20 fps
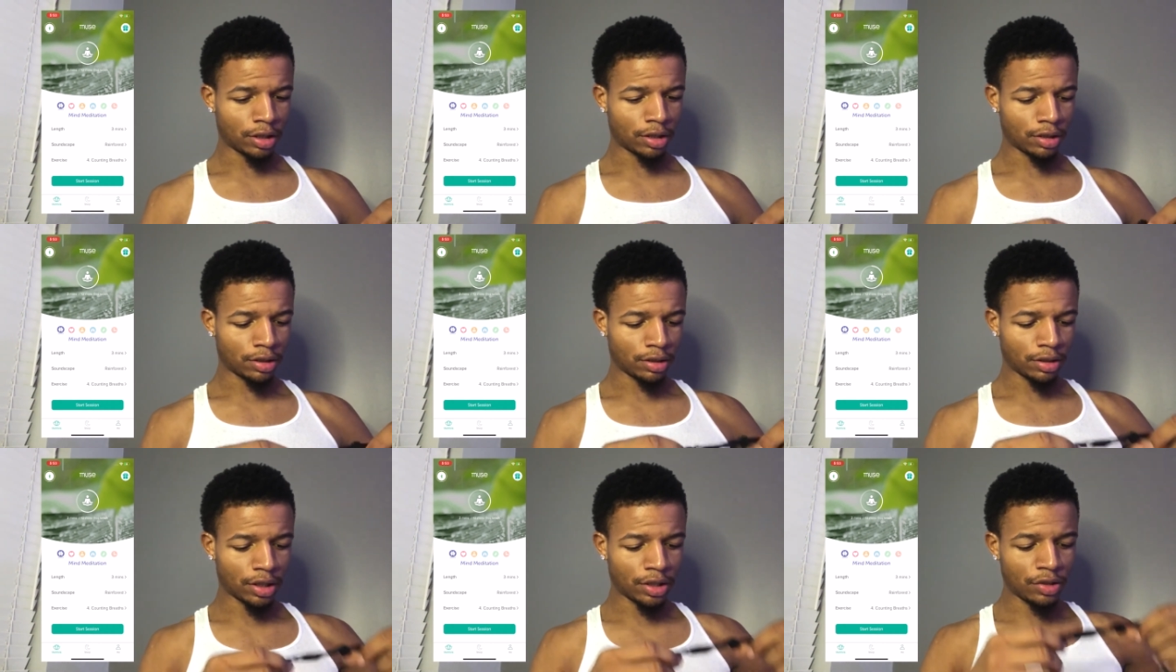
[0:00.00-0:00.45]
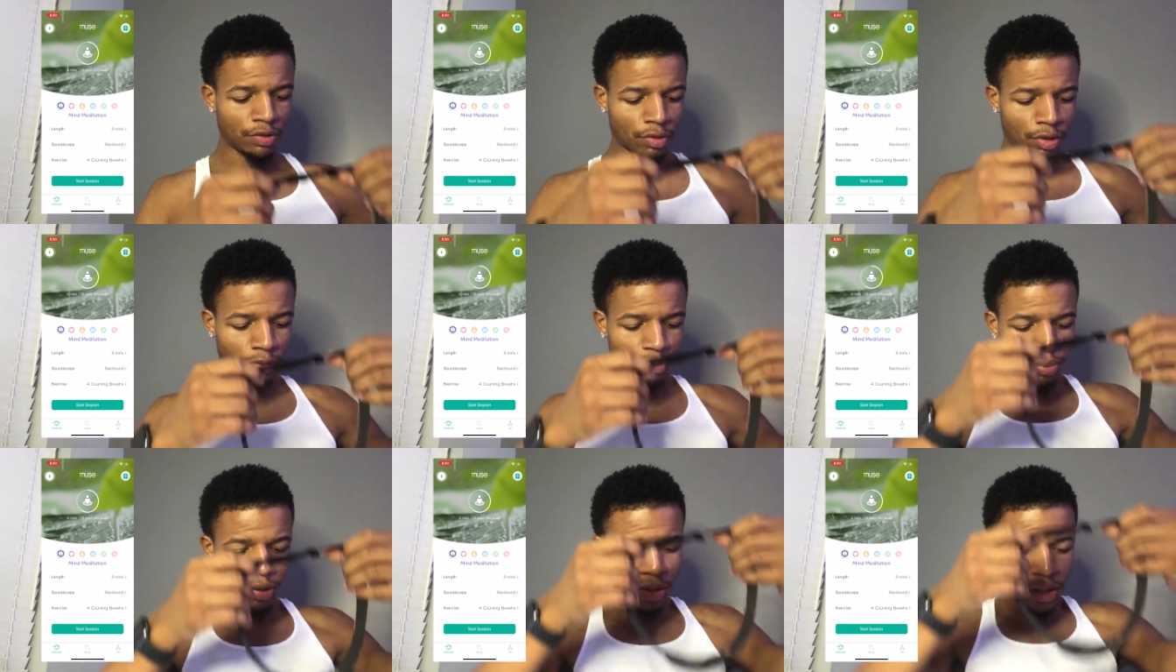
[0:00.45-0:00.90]
Then you want
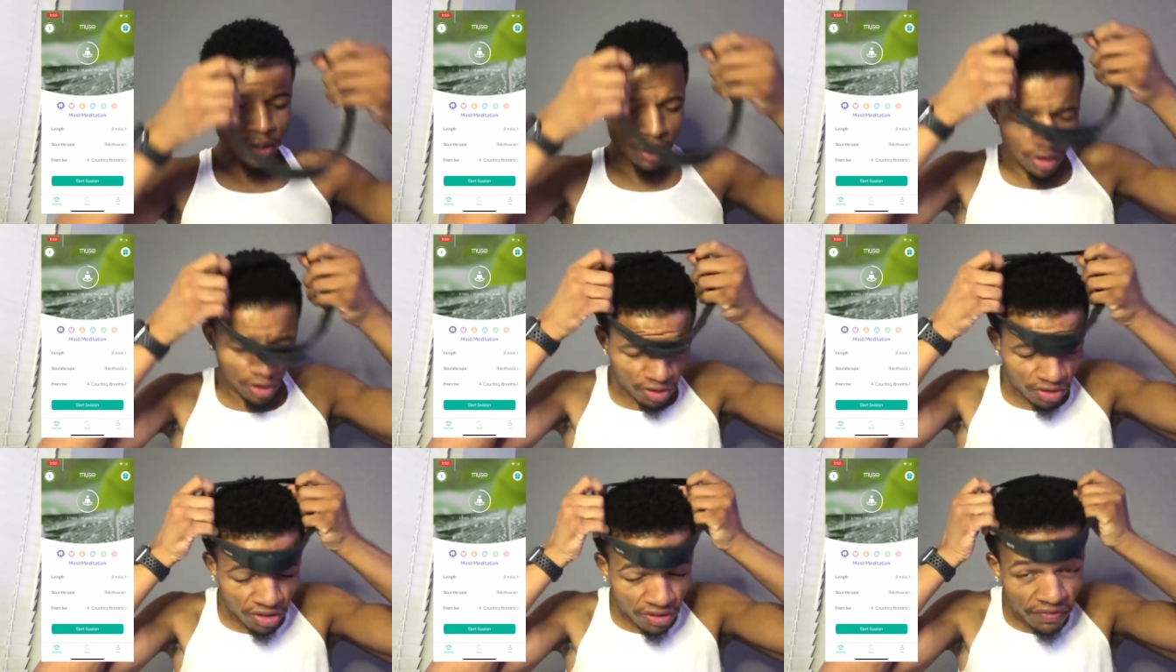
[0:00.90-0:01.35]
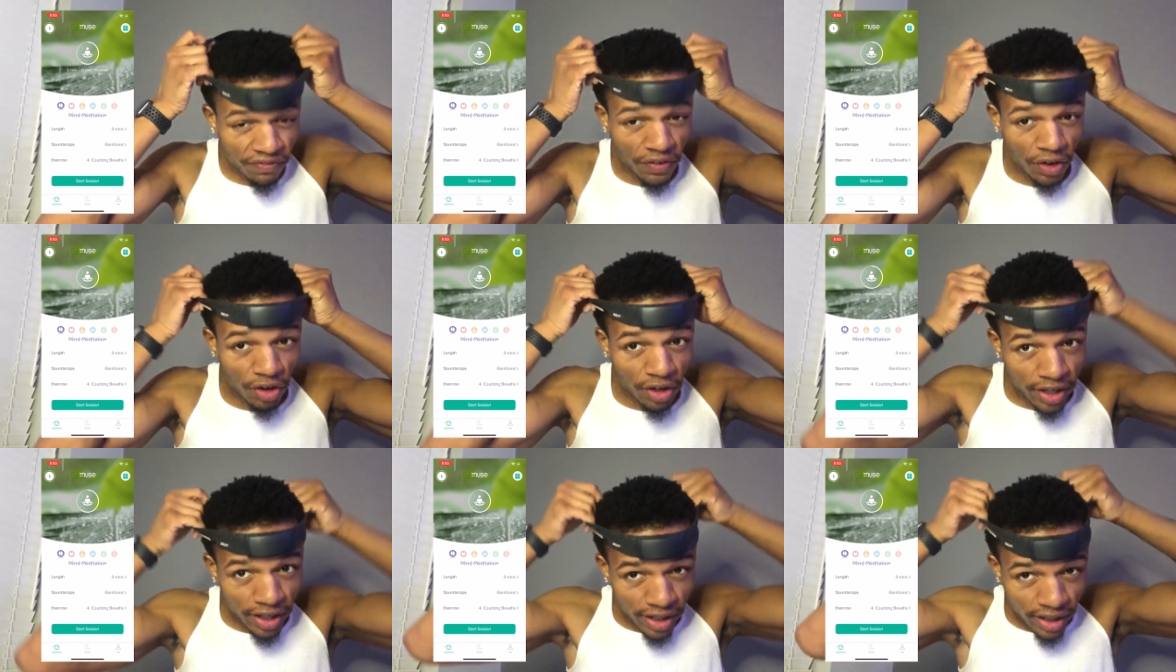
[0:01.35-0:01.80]
to put it on your
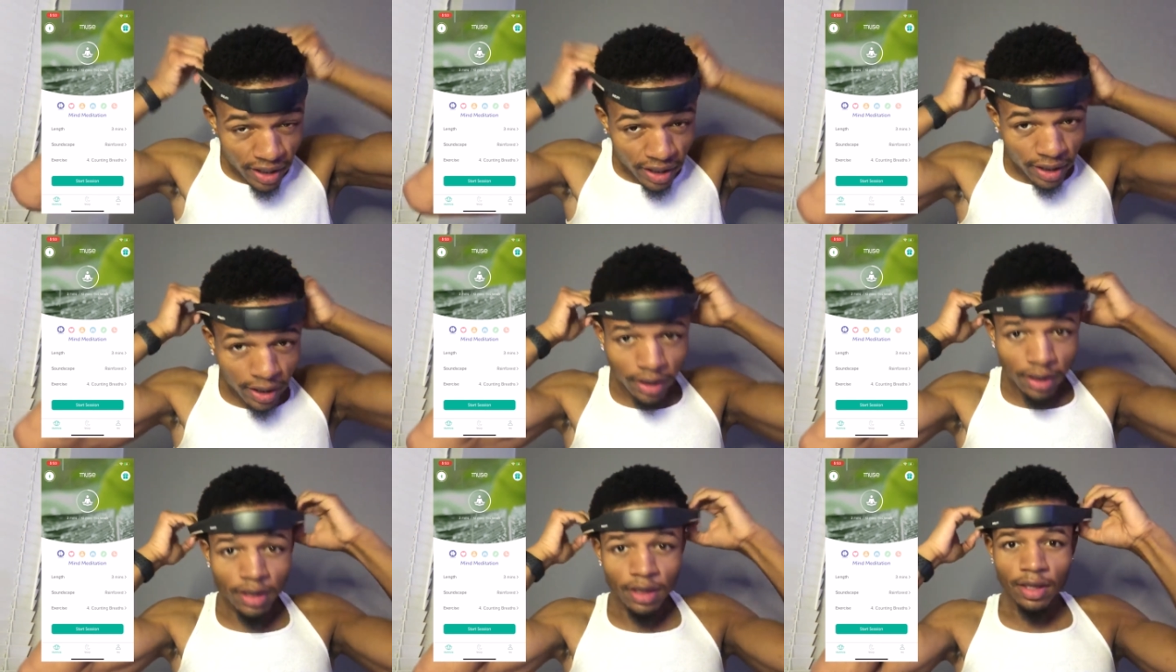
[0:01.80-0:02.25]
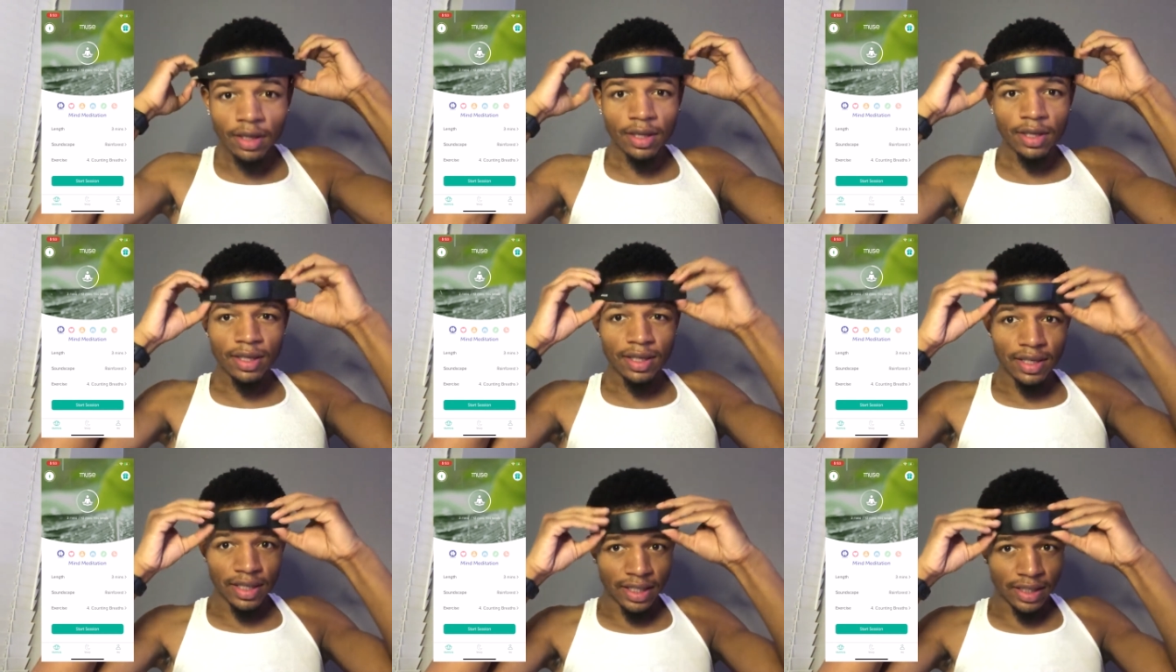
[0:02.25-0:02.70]
forehead
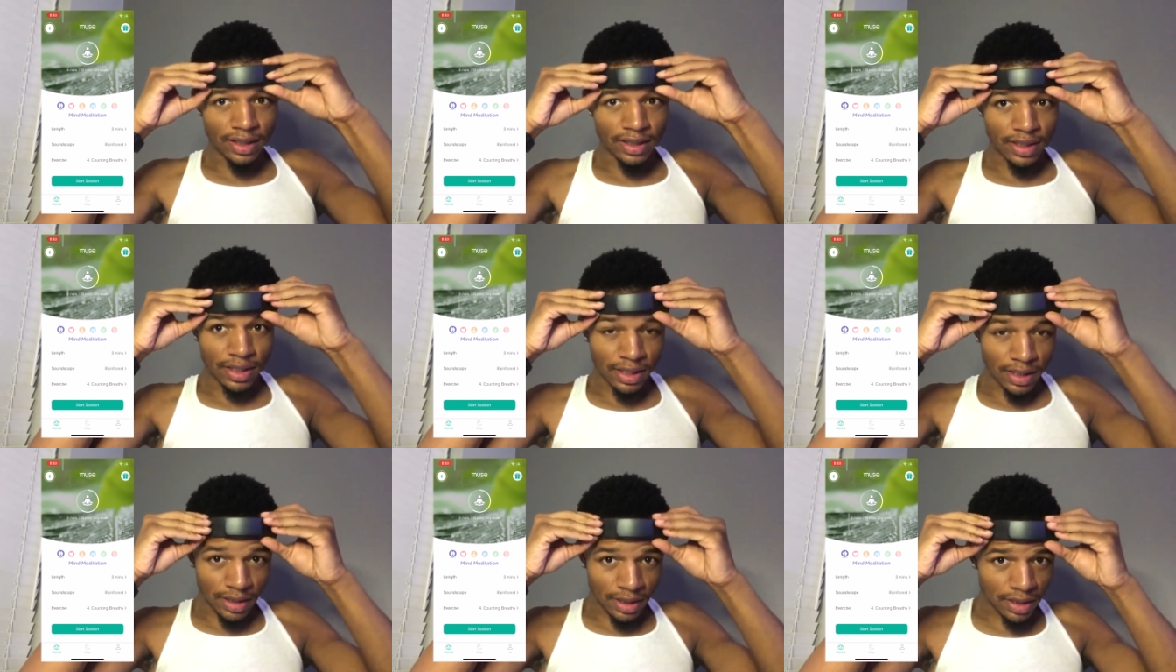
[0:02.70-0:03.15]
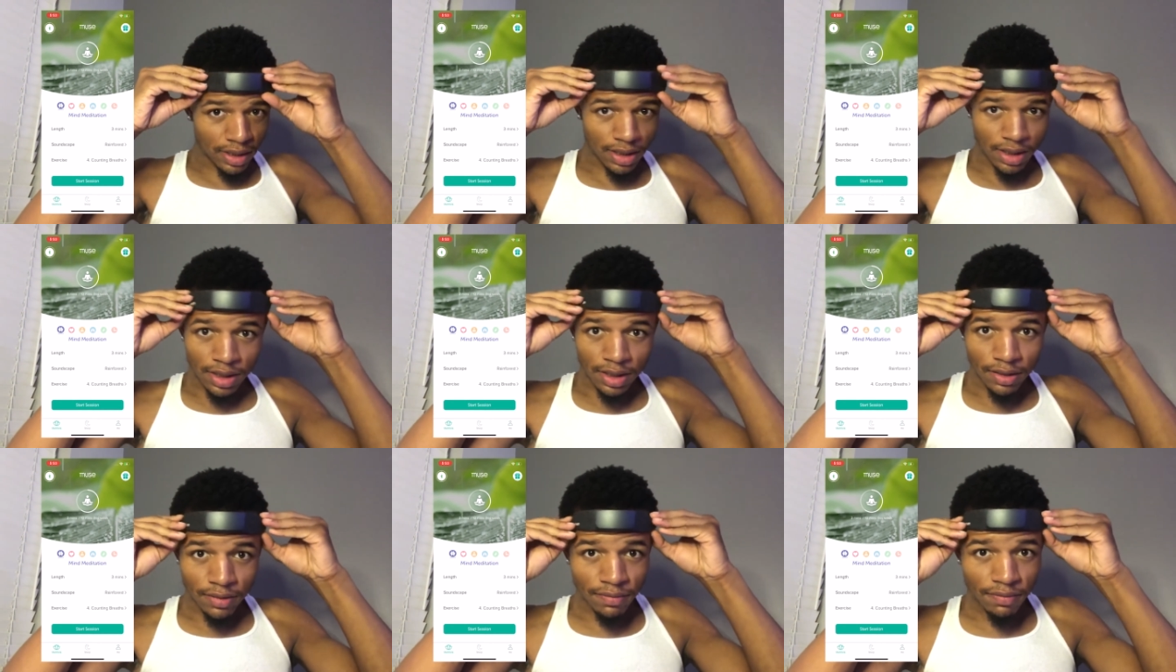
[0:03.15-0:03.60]
like
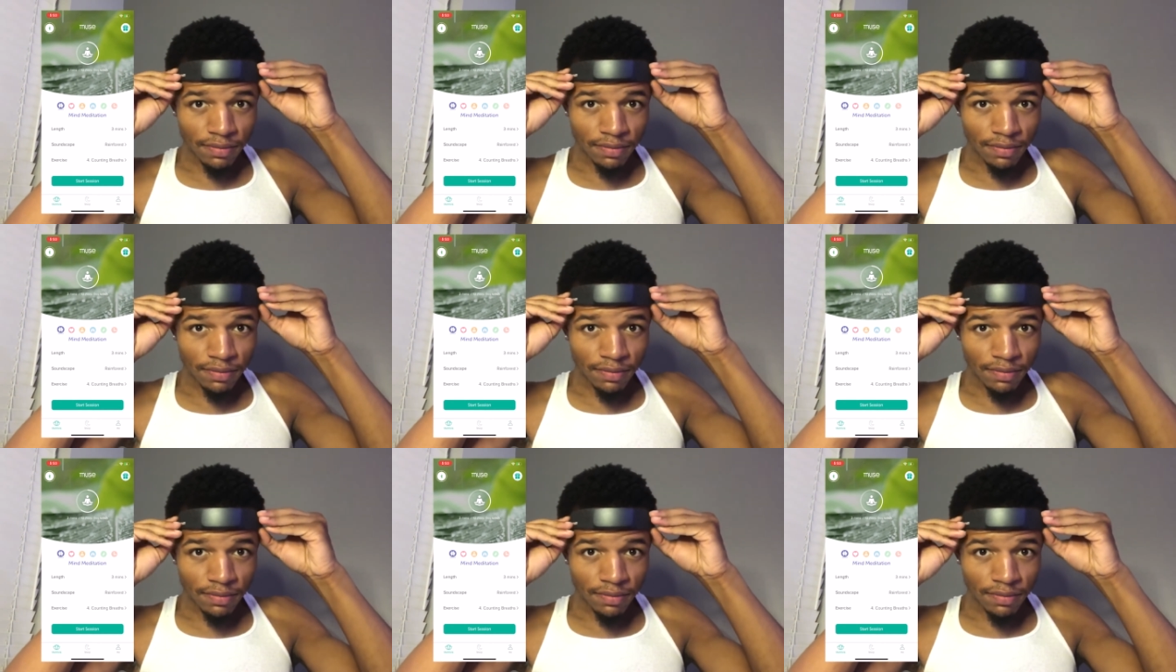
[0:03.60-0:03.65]
these.